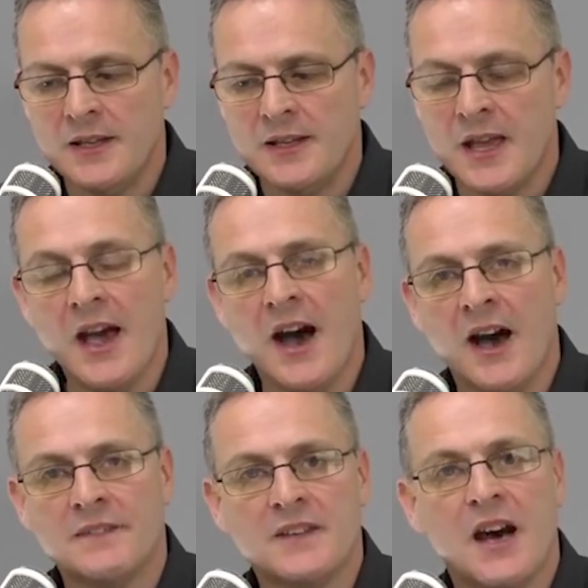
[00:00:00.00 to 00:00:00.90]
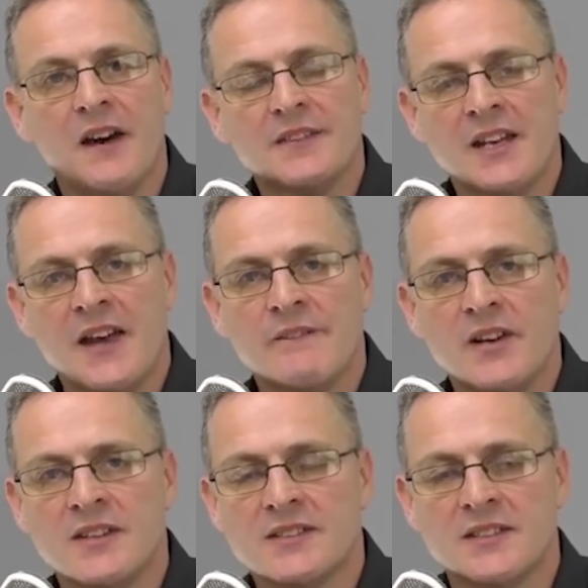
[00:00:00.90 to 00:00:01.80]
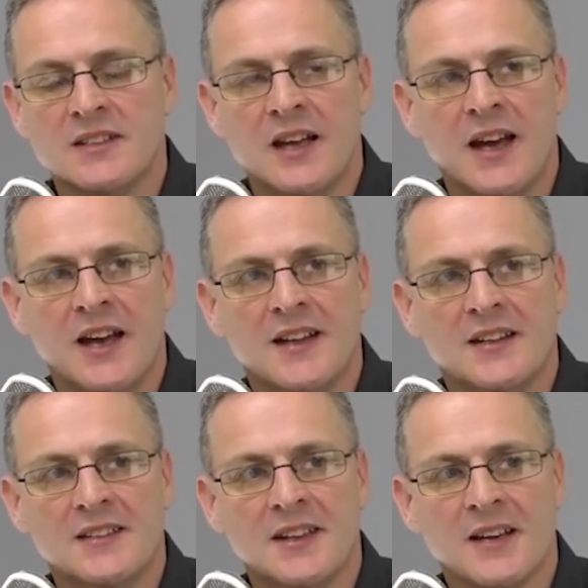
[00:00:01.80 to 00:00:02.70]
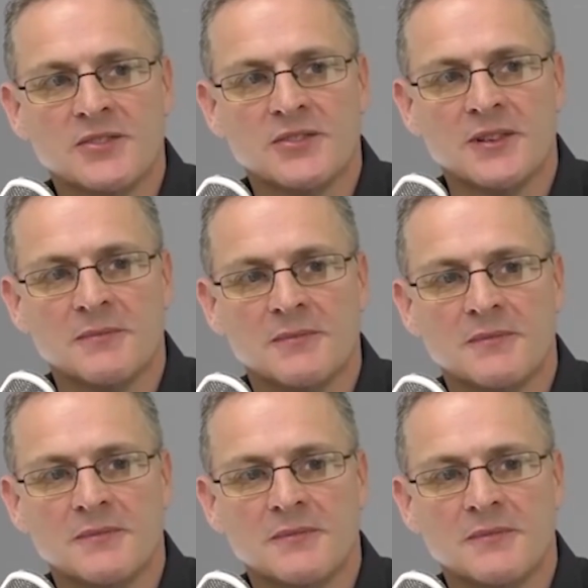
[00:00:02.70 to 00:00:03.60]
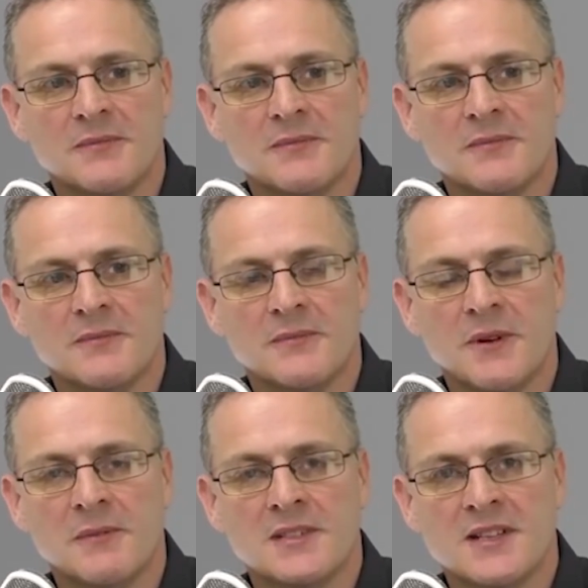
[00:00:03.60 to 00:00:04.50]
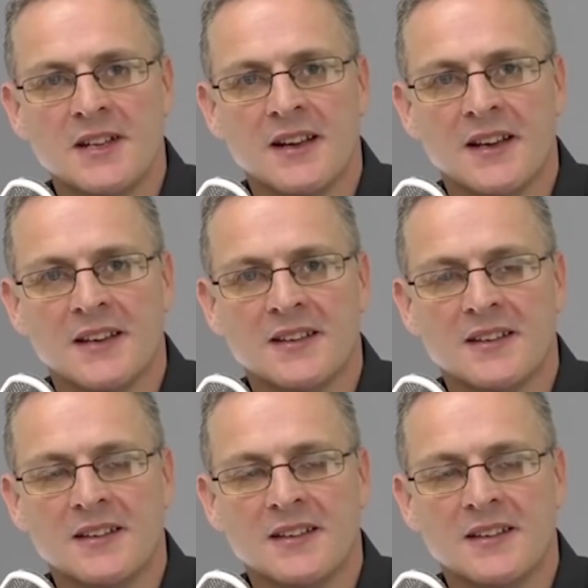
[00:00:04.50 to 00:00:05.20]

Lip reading: Yeah. After that first live stream, what was it like?